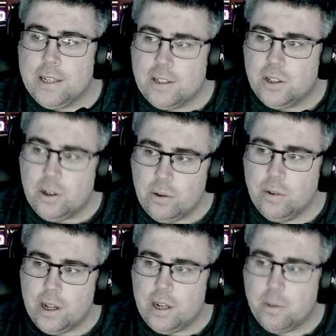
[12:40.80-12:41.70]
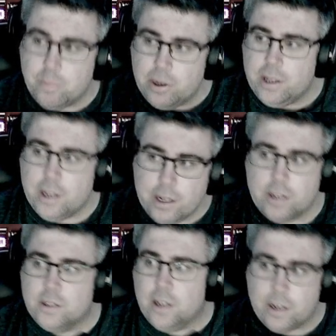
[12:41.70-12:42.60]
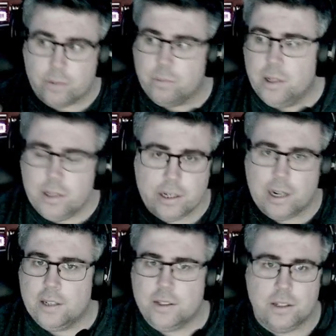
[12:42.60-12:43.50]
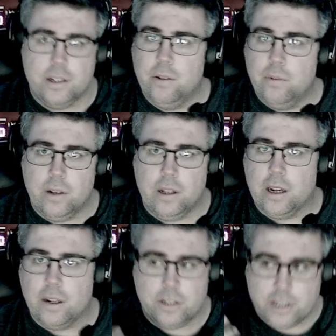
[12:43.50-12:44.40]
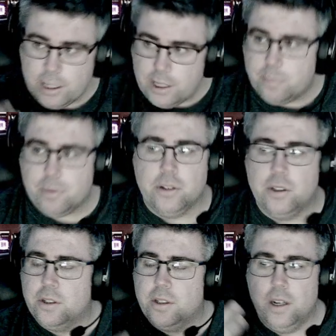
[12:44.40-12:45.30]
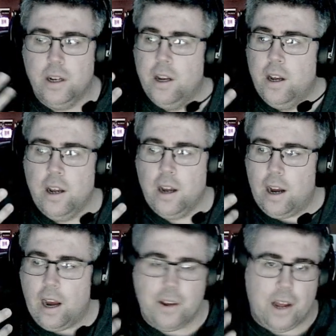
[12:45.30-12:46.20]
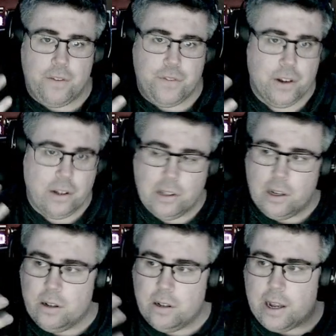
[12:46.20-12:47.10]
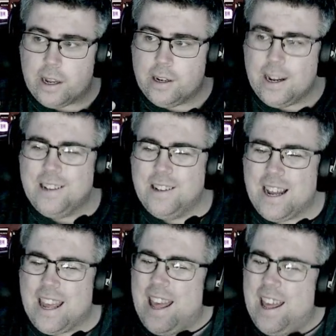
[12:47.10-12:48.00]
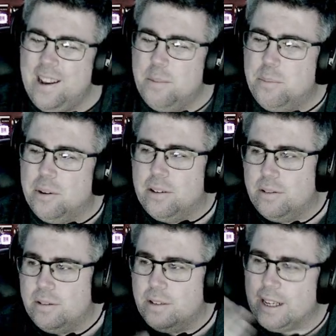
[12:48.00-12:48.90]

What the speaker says: zone and your breathing is like really constant and like deep, and just I feel a little like, not lightheaded, but like